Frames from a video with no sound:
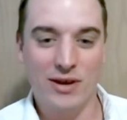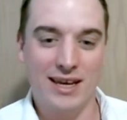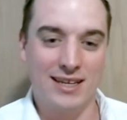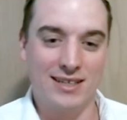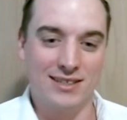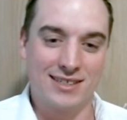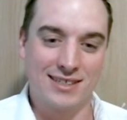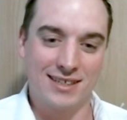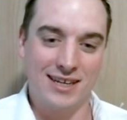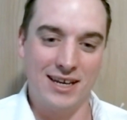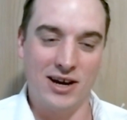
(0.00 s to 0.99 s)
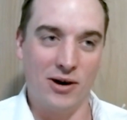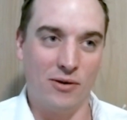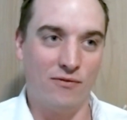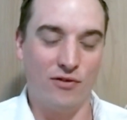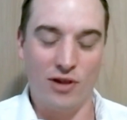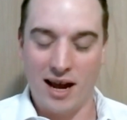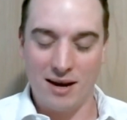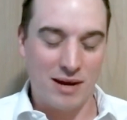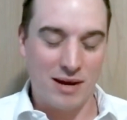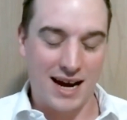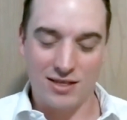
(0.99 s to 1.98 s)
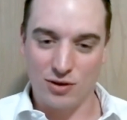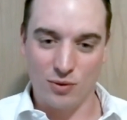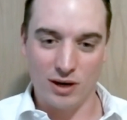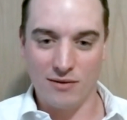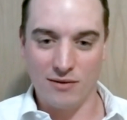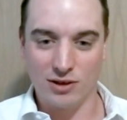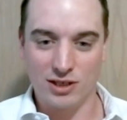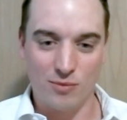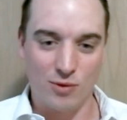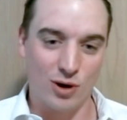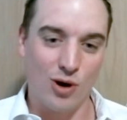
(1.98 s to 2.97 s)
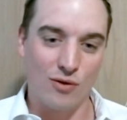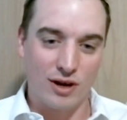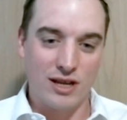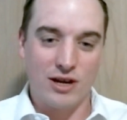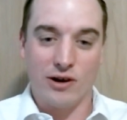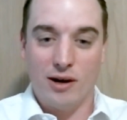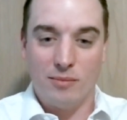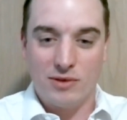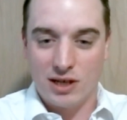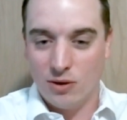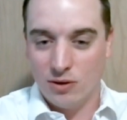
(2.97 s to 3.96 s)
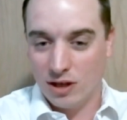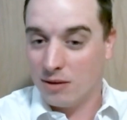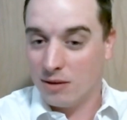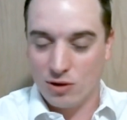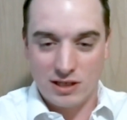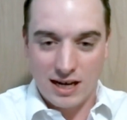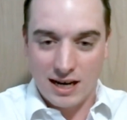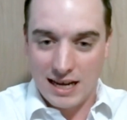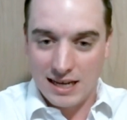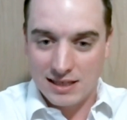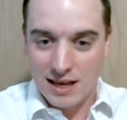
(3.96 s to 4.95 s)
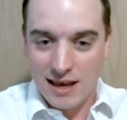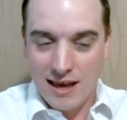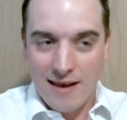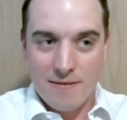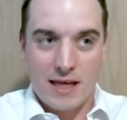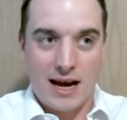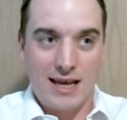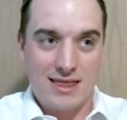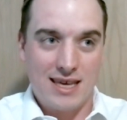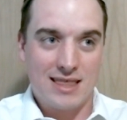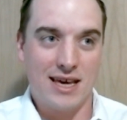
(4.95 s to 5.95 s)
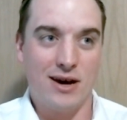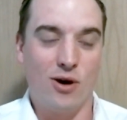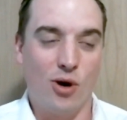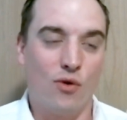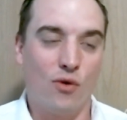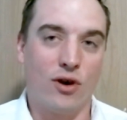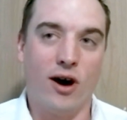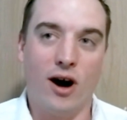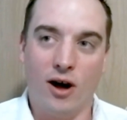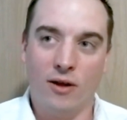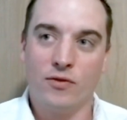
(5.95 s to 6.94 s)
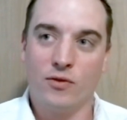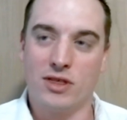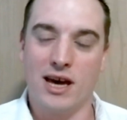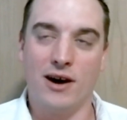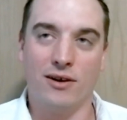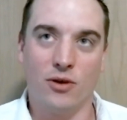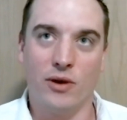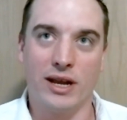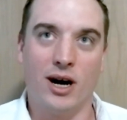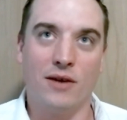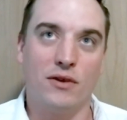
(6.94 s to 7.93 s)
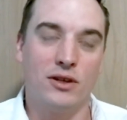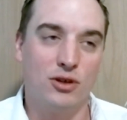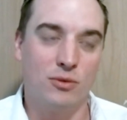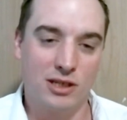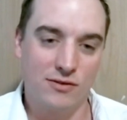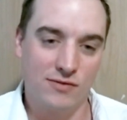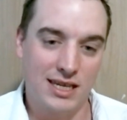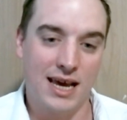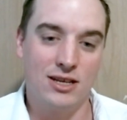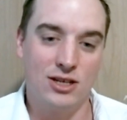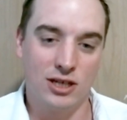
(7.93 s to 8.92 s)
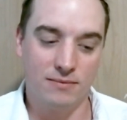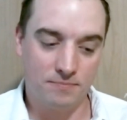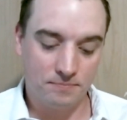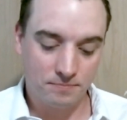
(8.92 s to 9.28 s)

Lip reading: his, you know, flight path or whatever somewhere over in Europe to go and look at more studies. Mm-hmm. I think that overall, without going off on too much of a tangent,